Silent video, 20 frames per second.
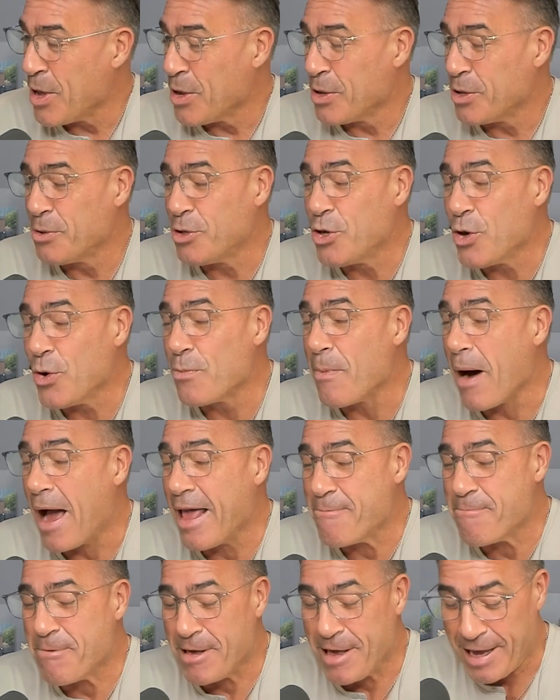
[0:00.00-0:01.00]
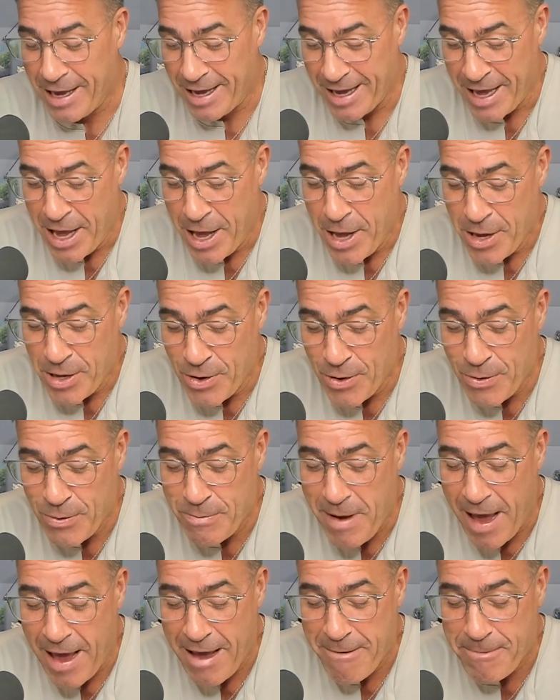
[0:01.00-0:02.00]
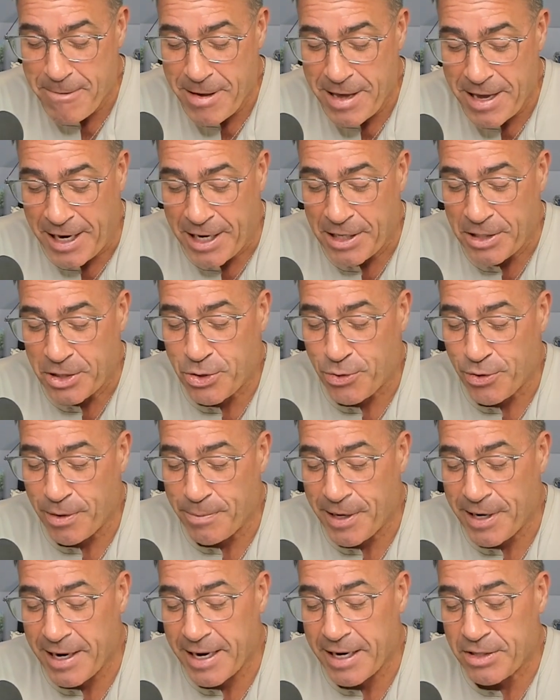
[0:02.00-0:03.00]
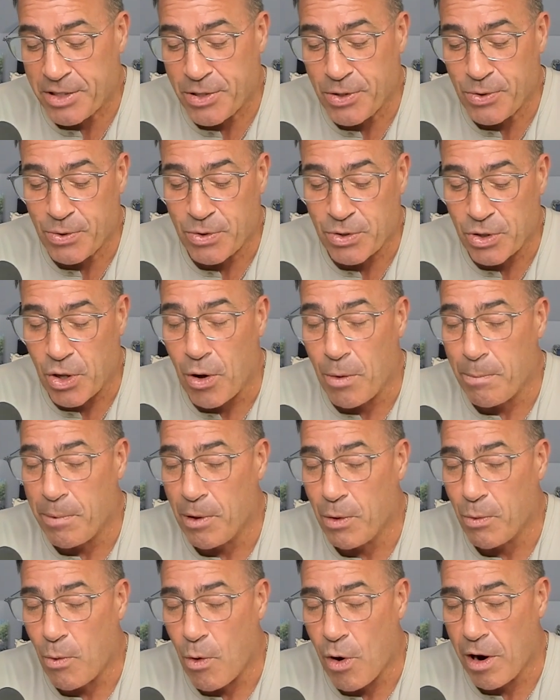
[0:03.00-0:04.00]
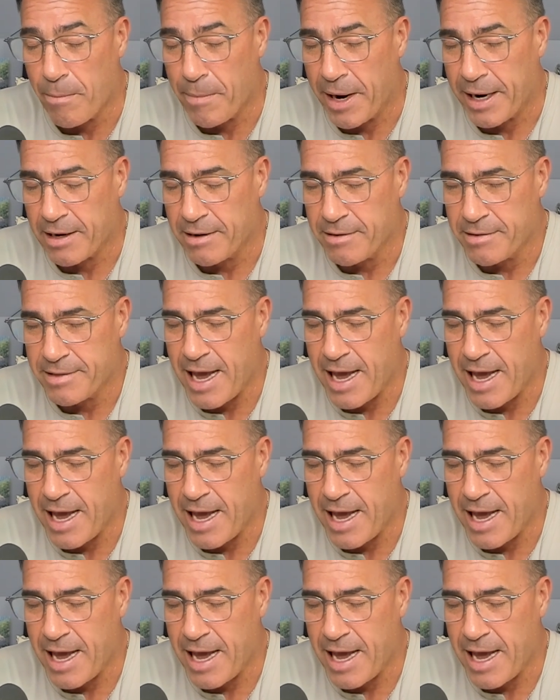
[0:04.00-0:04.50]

You may be contributing to global warming.